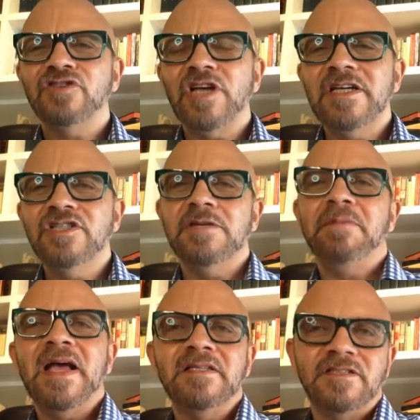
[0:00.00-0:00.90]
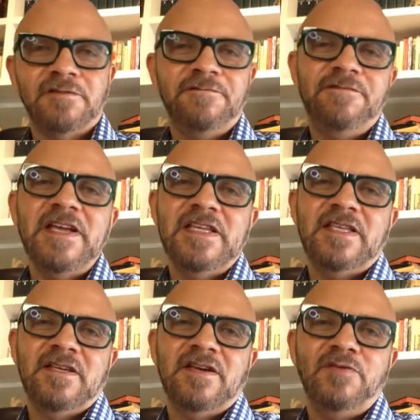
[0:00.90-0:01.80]
changing patterns of
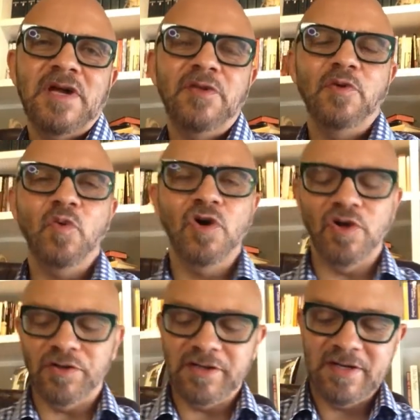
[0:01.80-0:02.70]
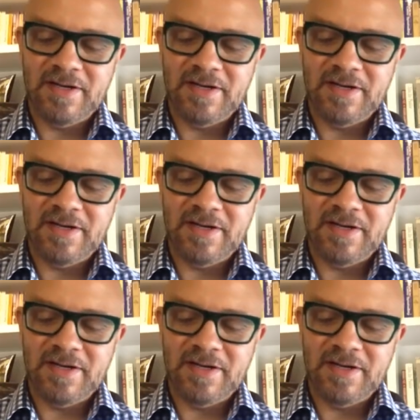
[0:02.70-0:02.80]
faith around the world,